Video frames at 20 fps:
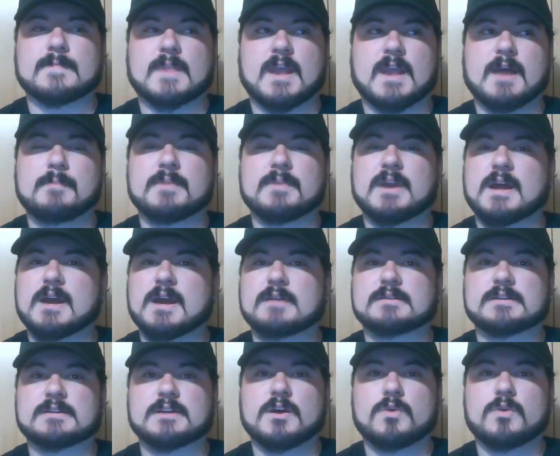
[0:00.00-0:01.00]
going to
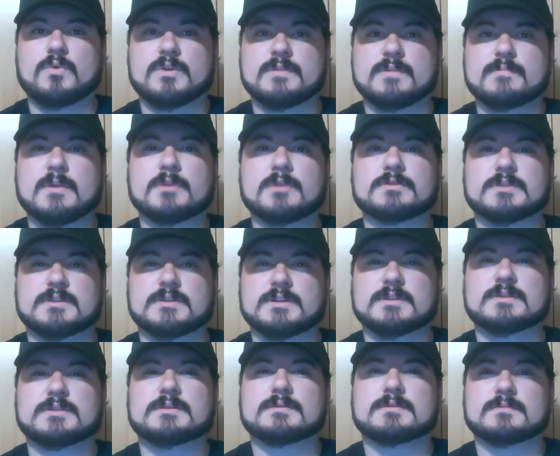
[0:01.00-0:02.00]
have to go with most of
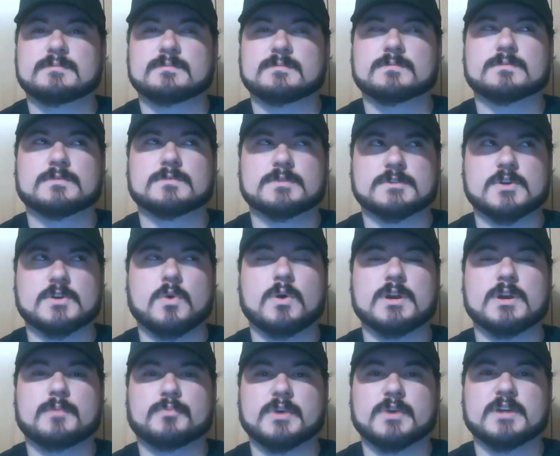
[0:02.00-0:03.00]
this is
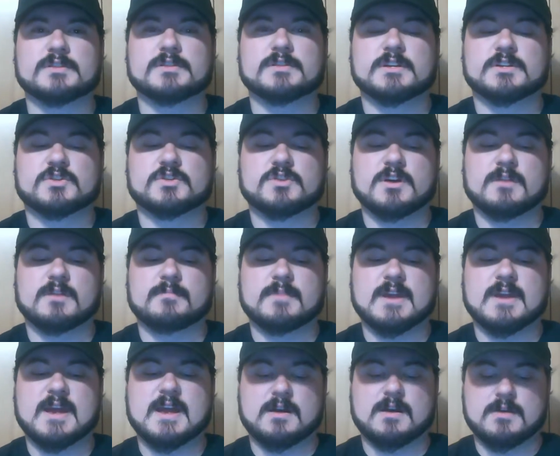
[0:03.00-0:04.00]
going to President Trump.
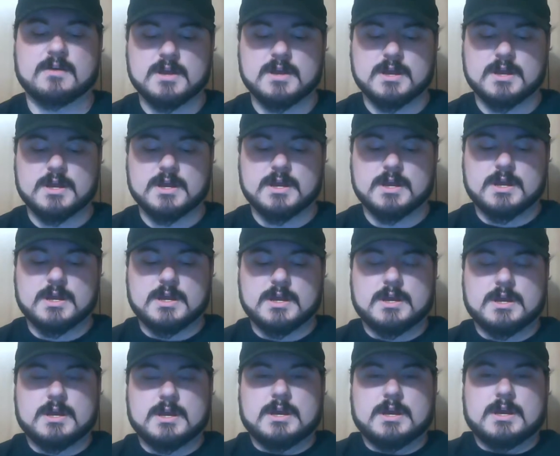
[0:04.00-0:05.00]
Now,
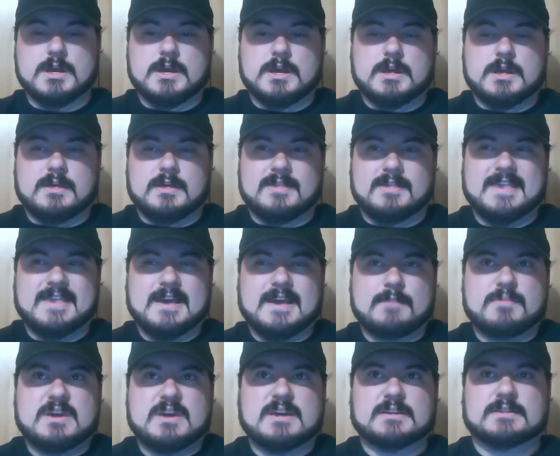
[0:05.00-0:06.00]

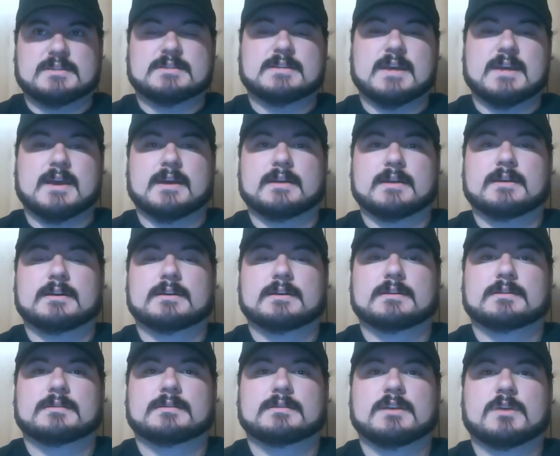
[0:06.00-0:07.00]
that being said,
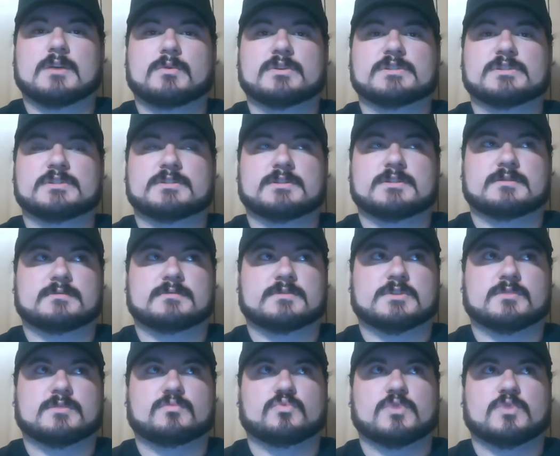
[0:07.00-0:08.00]
there was
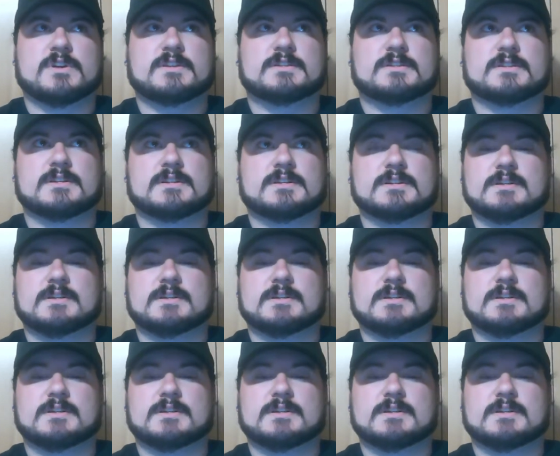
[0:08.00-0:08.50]
some recent